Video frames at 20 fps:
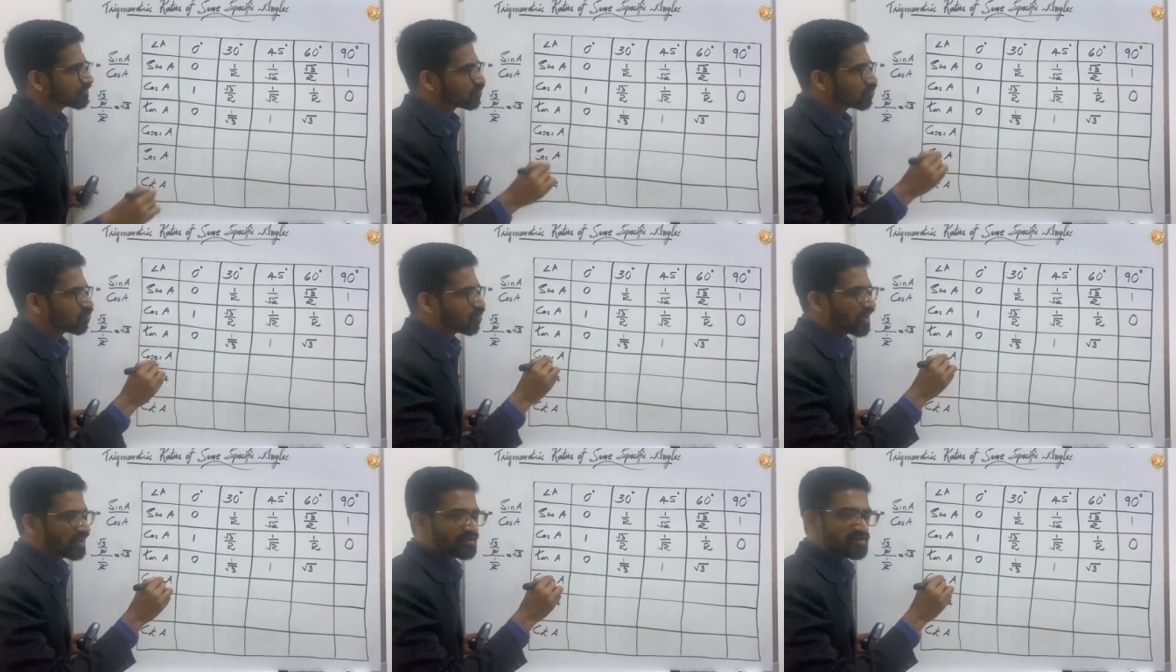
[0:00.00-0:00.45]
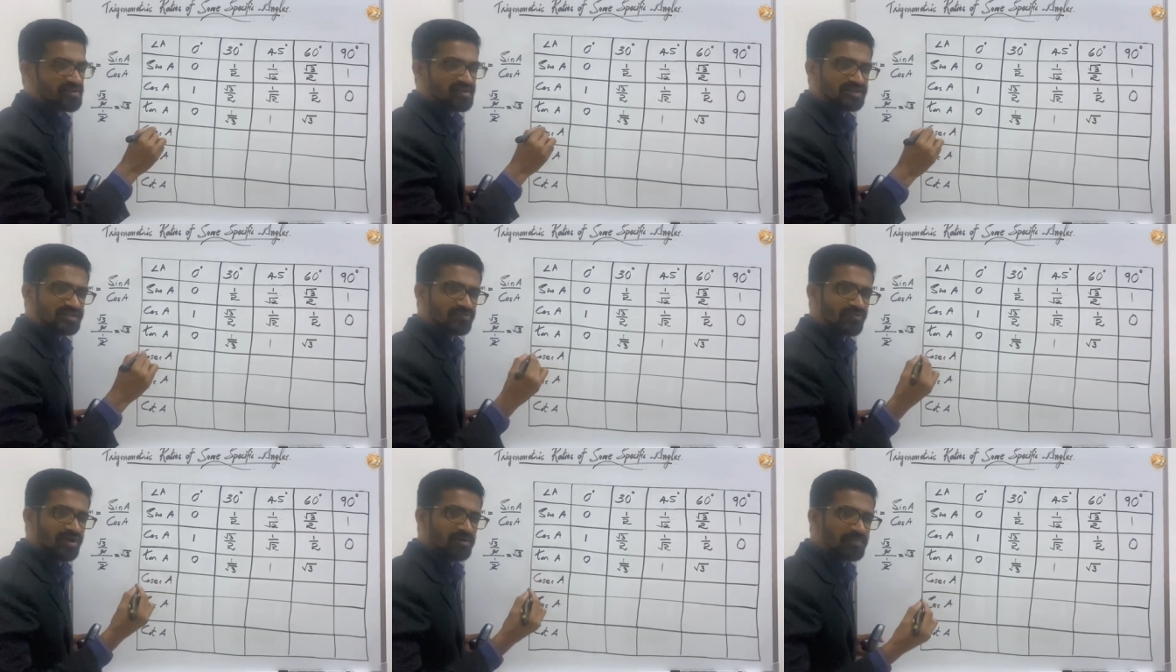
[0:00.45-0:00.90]

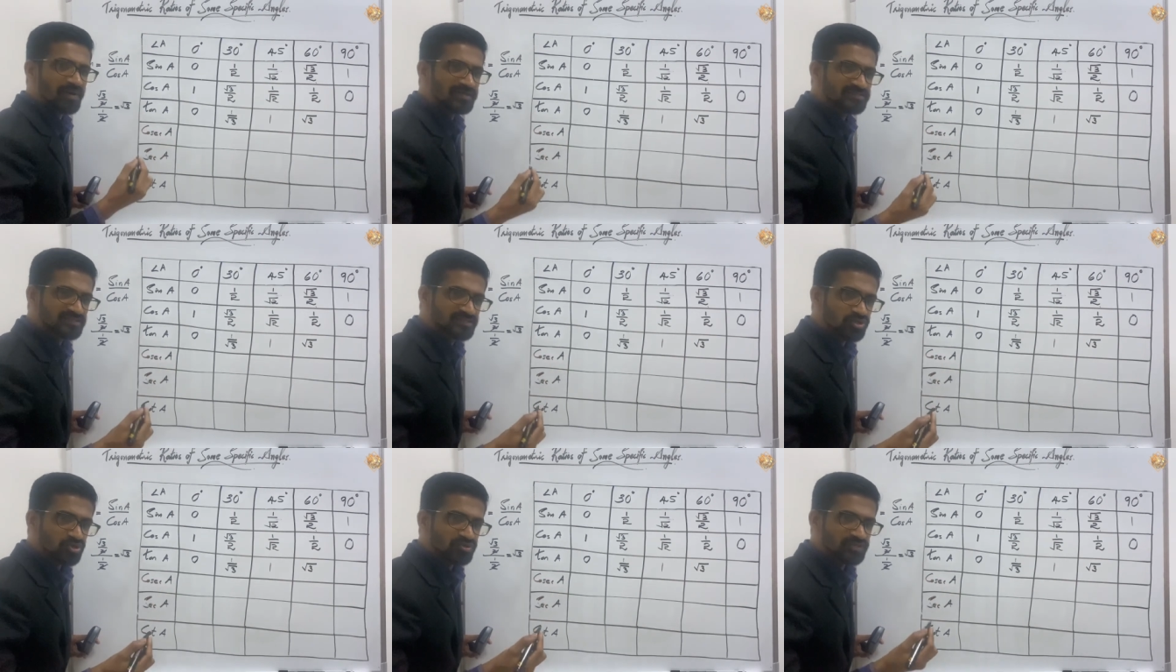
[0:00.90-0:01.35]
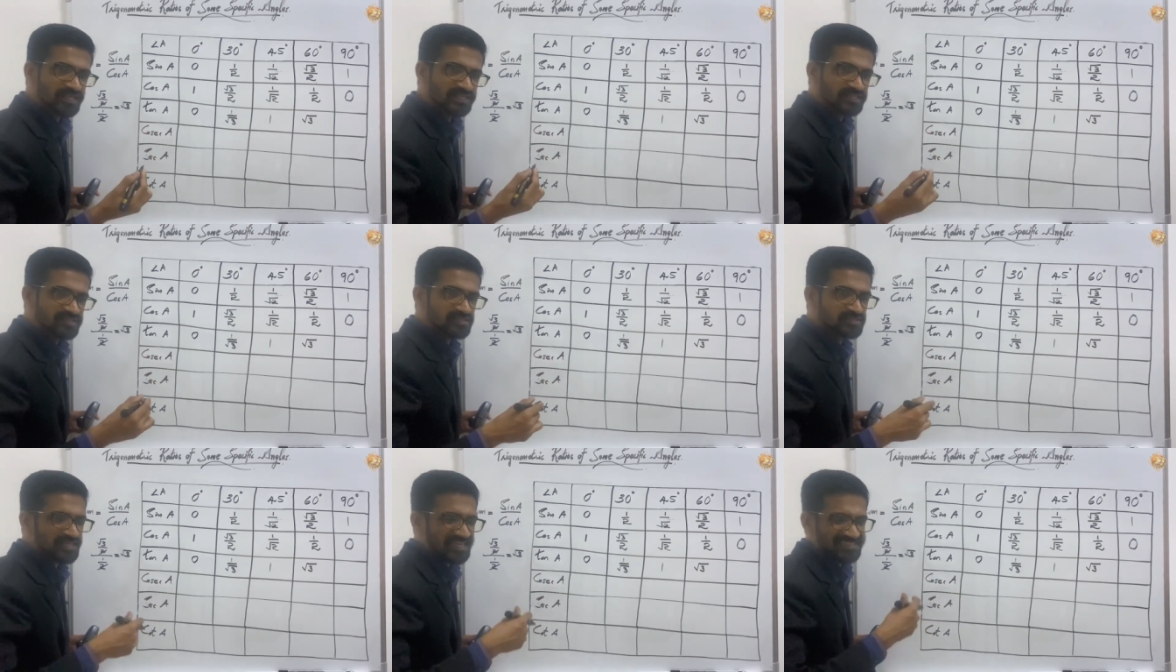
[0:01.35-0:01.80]
1 divided by 0,
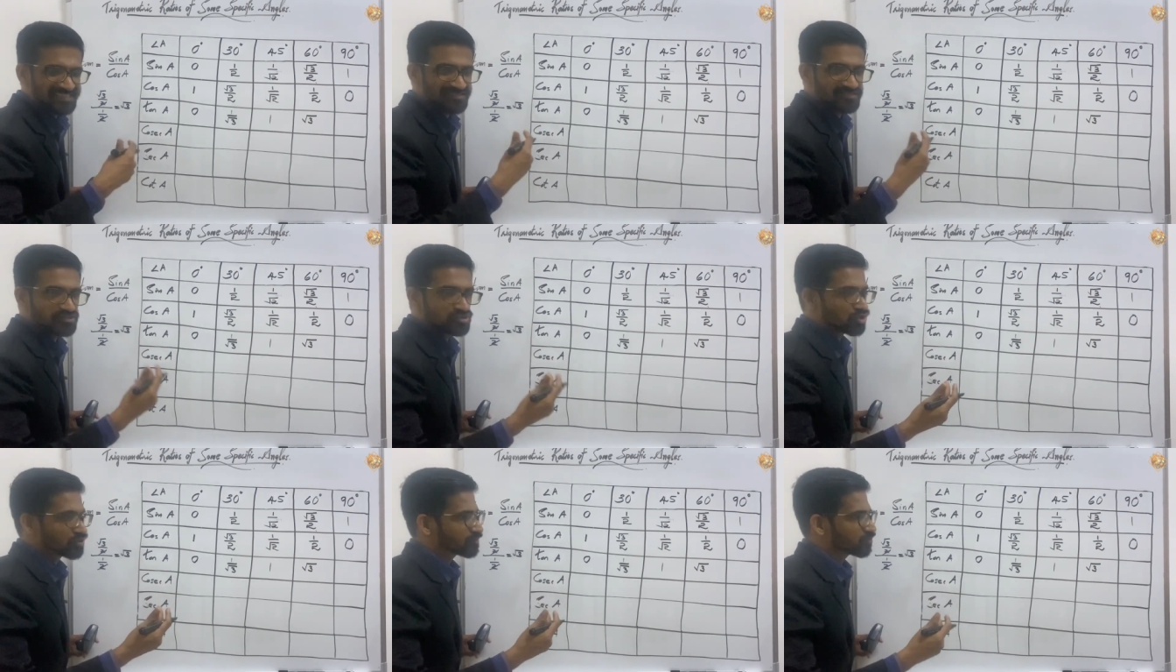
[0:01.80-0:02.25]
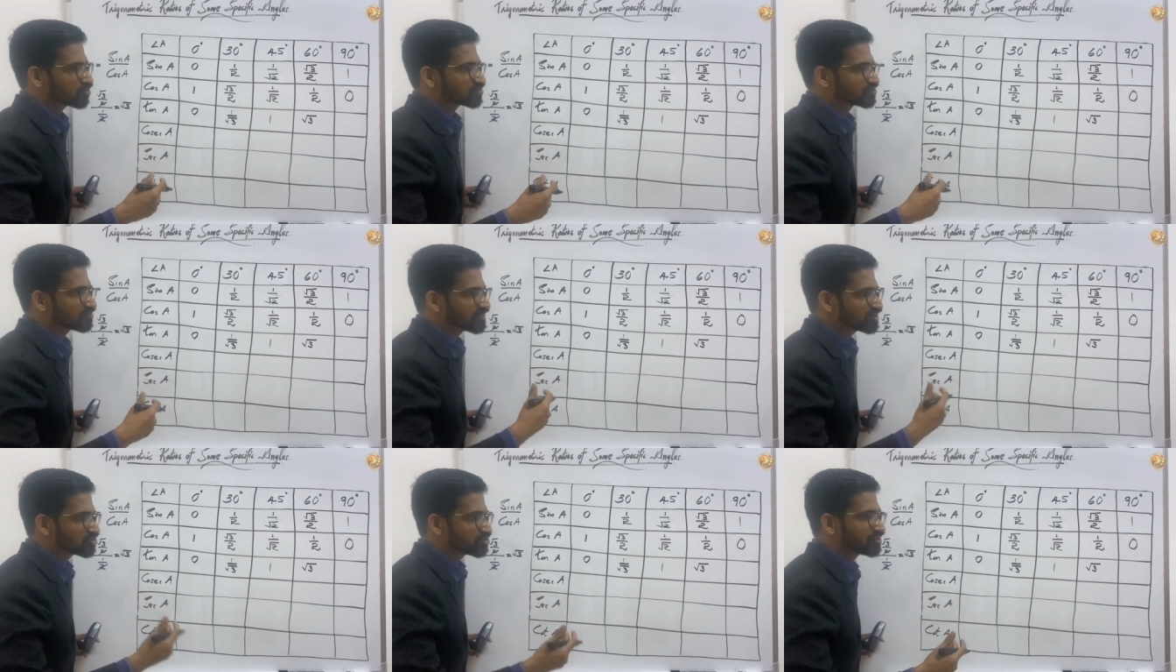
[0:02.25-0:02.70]
that is not
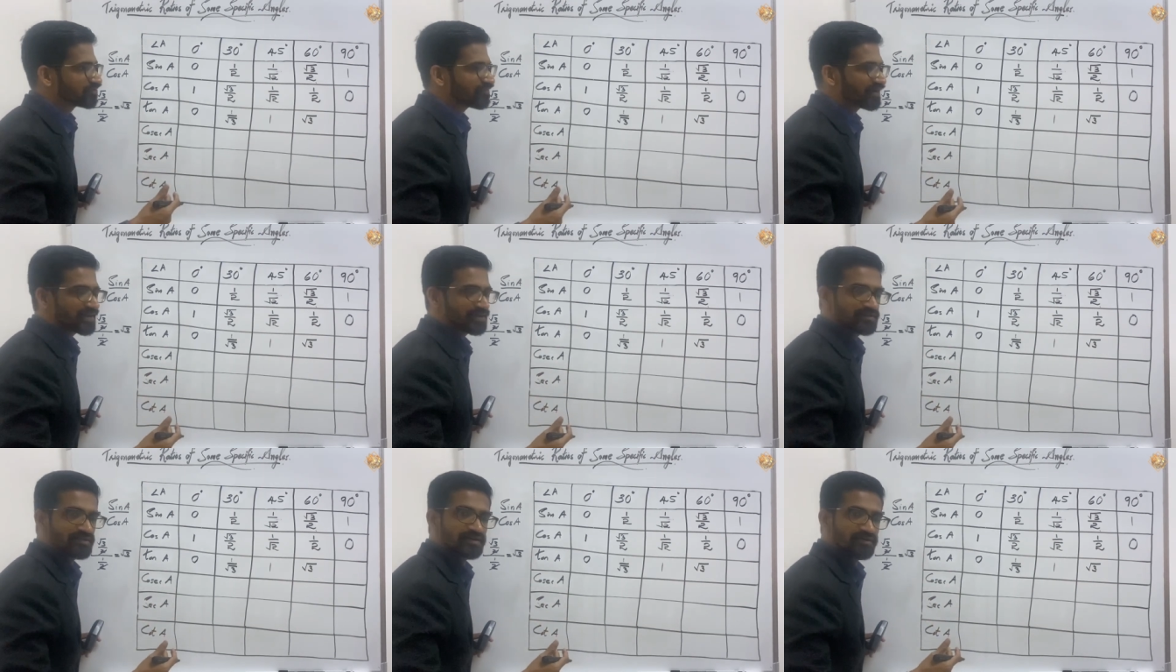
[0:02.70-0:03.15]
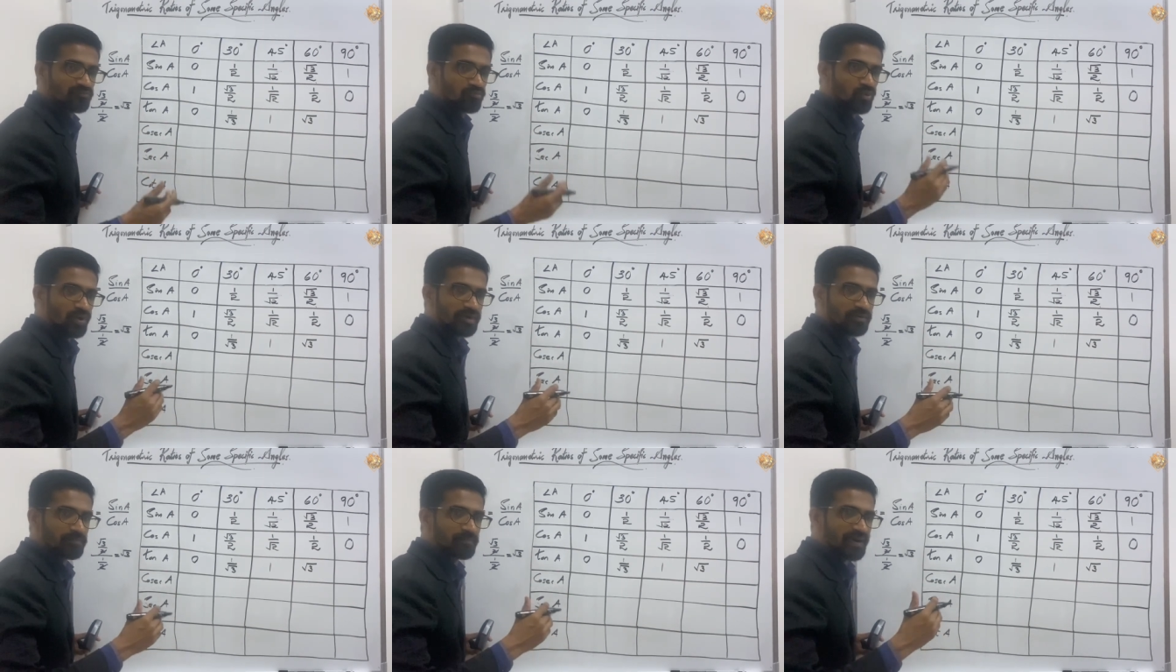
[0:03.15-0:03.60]
possible to divide
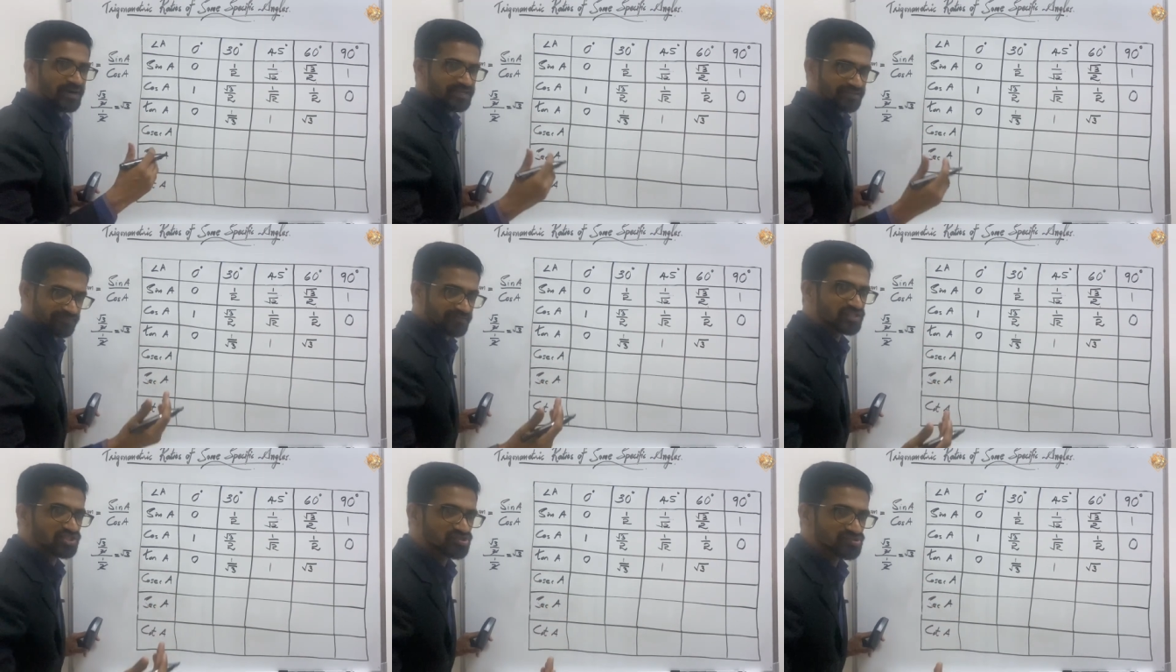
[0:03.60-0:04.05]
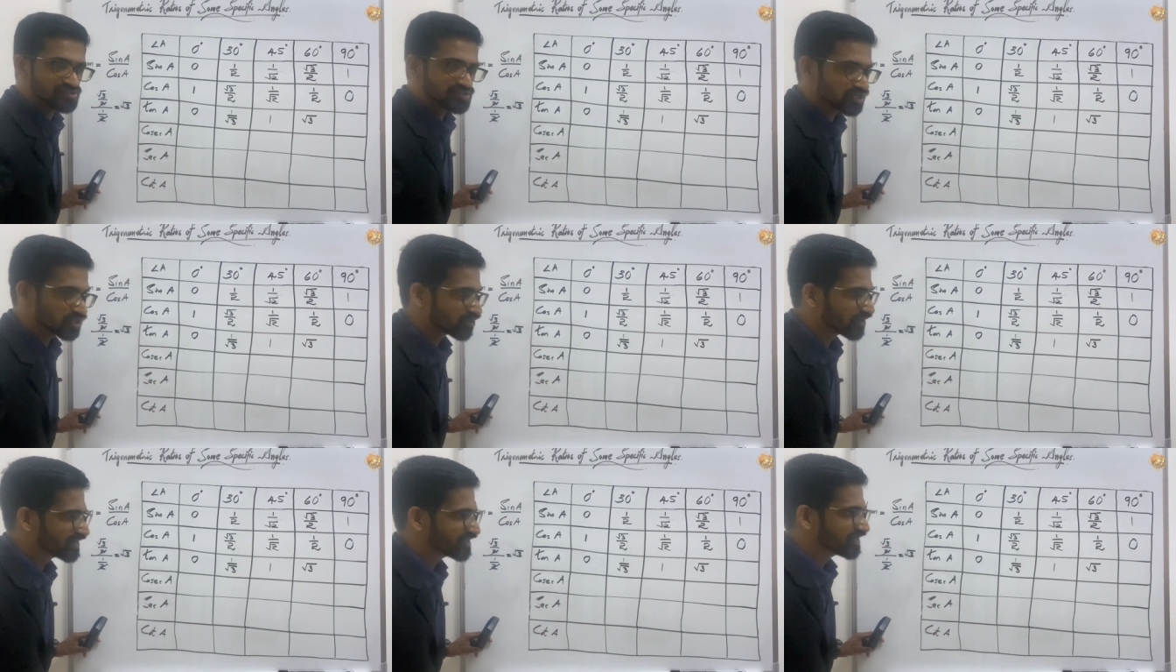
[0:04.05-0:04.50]
1 by with
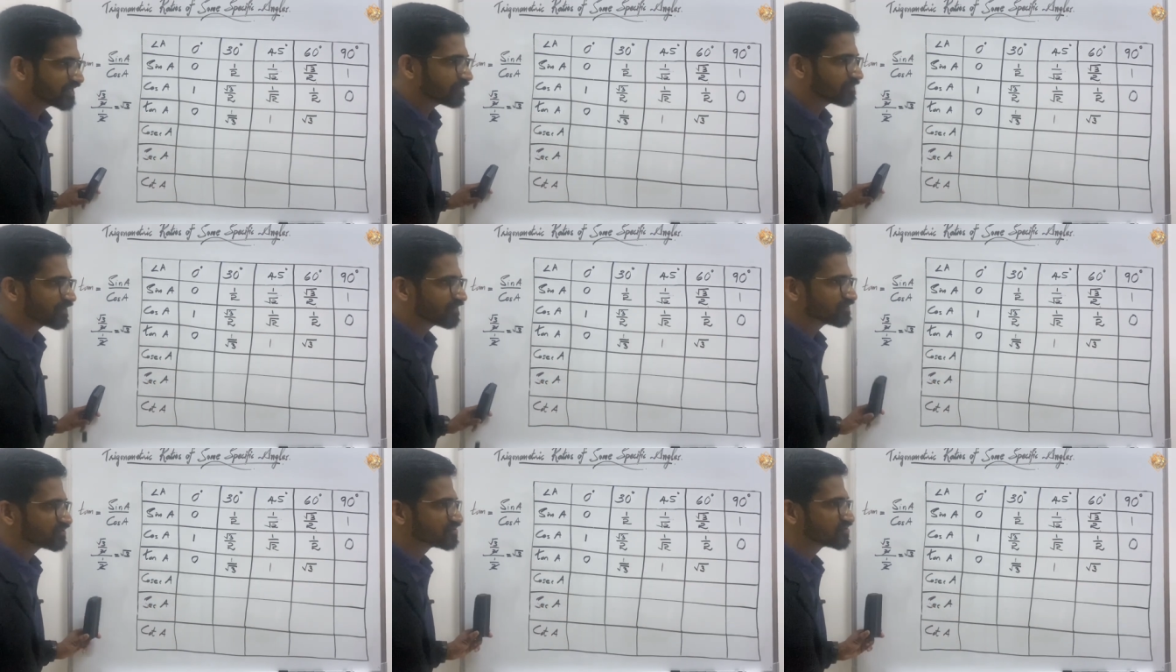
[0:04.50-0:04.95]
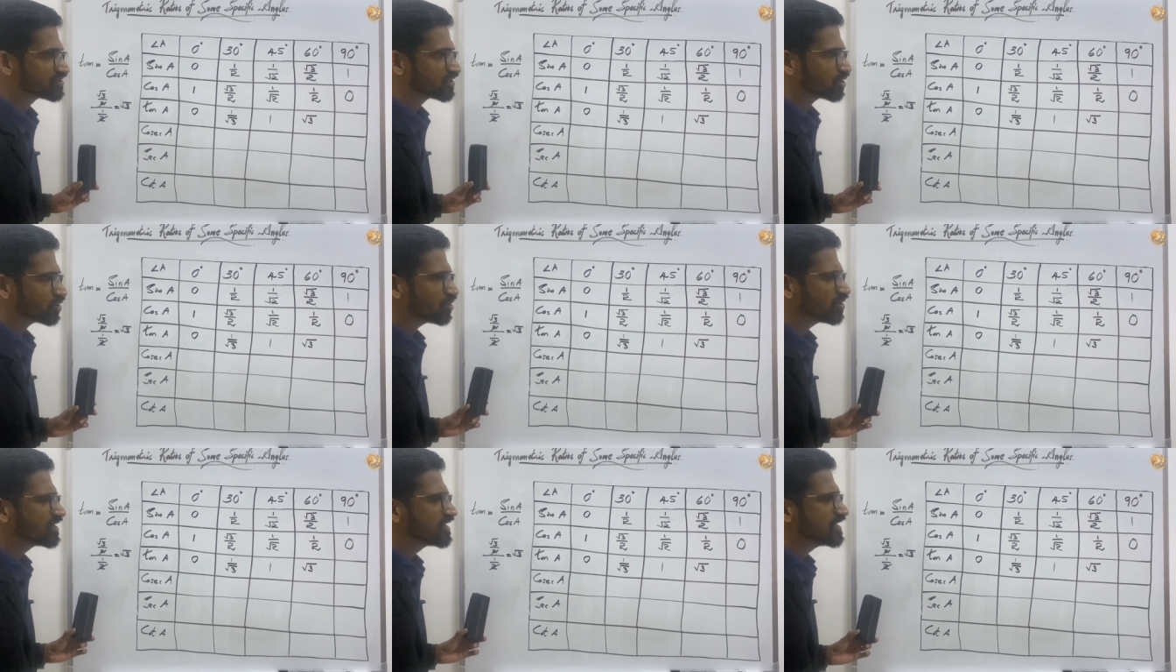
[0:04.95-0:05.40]
0, any number with
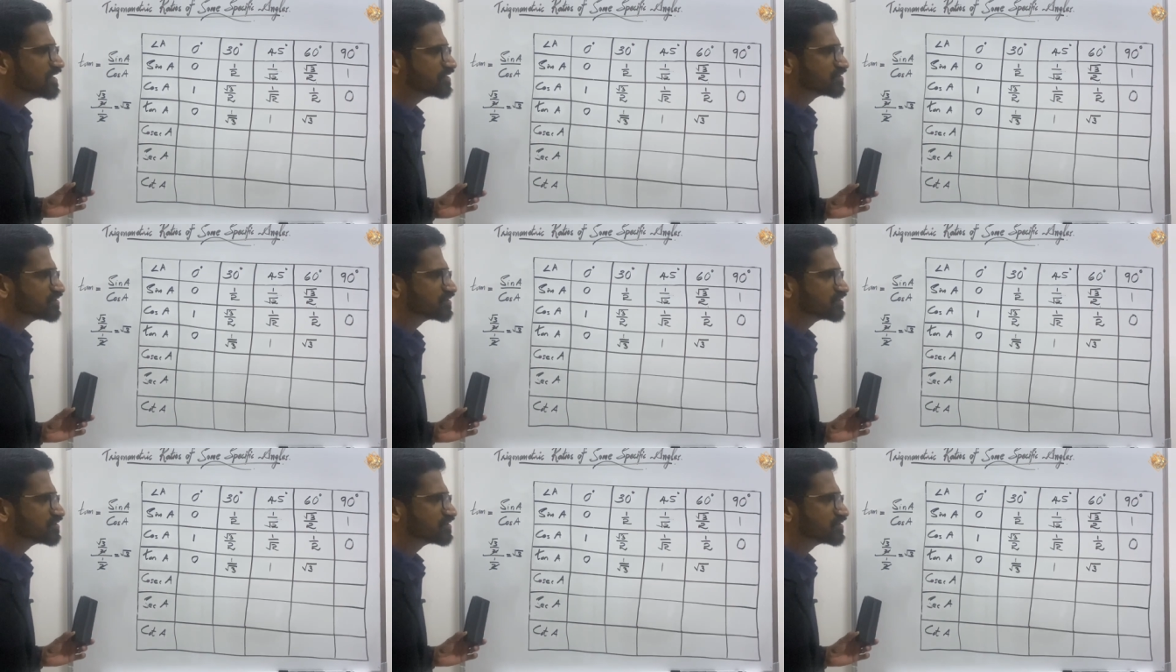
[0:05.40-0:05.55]
0.